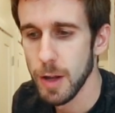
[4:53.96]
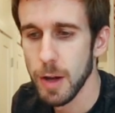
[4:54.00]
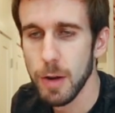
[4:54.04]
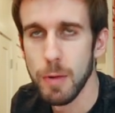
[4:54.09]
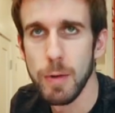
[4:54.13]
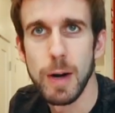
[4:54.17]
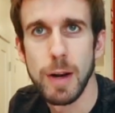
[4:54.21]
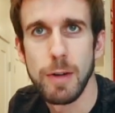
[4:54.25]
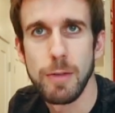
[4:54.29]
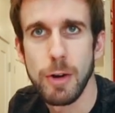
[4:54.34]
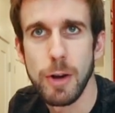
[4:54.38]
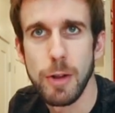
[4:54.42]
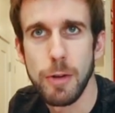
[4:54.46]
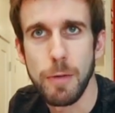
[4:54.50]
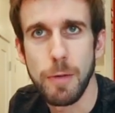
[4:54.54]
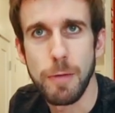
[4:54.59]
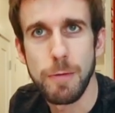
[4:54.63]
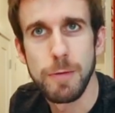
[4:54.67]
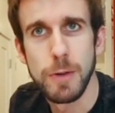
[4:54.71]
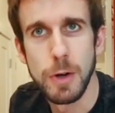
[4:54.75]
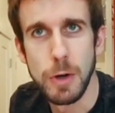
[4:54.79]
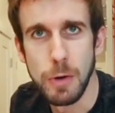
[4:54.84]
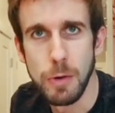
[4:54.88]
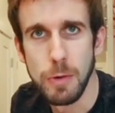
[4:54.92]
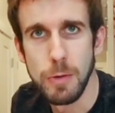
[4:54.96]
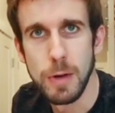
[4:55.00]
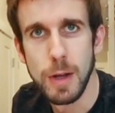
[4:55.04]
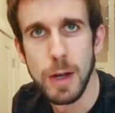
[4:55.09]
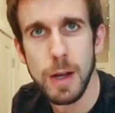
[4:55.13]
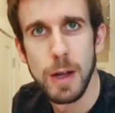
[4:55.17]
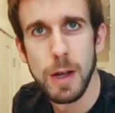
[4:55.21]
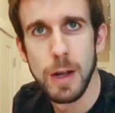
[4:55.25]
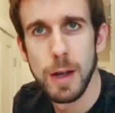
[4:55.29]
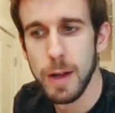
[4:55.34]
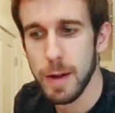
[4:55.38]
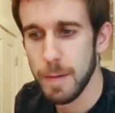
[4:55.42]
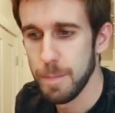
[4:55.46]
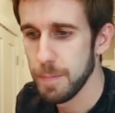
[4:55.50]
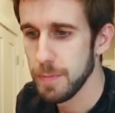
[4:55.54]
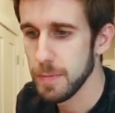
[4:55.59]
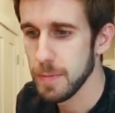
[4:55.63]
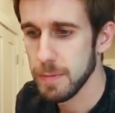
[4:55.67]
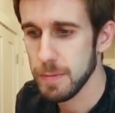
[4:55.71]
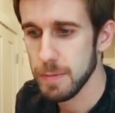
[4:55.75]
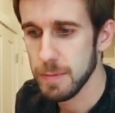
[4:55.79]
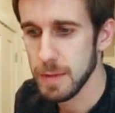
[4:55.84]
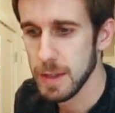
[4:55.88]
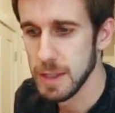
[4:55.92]
whatever other food
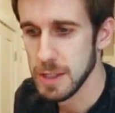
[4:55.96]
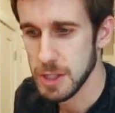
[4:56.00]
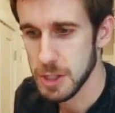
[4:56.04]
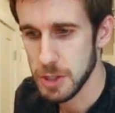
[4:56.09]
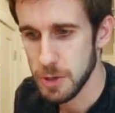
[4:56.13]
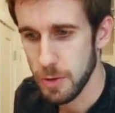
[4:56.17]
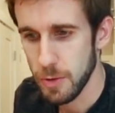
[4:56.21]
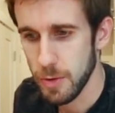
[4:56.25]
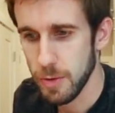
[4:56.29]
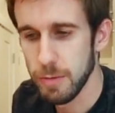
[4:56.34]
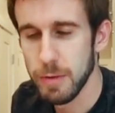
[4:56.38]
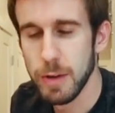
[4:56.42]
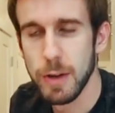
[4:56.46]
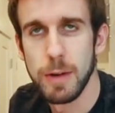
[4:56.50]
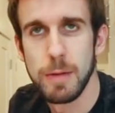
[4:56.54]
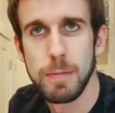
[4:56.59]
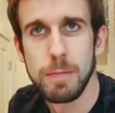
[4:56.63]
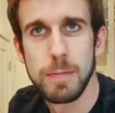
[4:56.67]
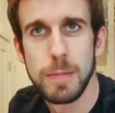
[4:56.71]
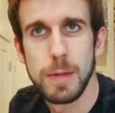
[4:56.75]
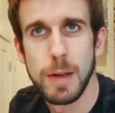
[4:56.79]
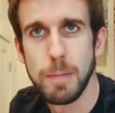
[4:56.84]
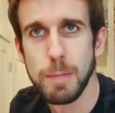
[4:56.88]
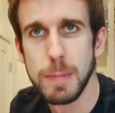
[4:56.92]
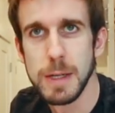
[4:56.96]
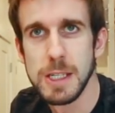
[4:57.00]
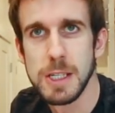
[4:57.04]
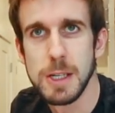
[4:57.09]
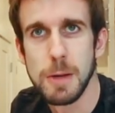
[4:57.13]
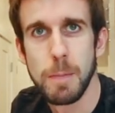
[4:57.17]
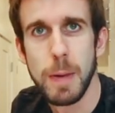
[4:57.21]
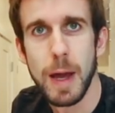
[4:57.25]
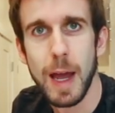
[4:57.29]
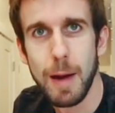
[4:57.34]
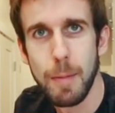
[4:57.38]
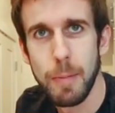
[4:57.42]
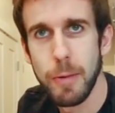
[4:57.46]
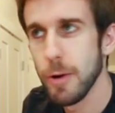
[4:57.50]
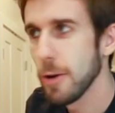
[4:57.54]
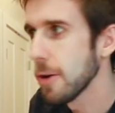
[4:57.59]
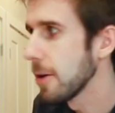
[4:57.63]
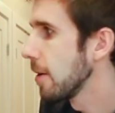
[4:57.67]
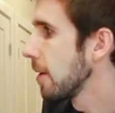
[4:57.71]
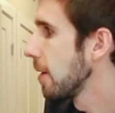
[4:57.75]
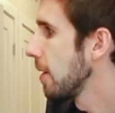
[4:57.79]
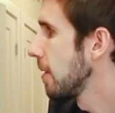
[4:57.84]
is served on a piece of paper.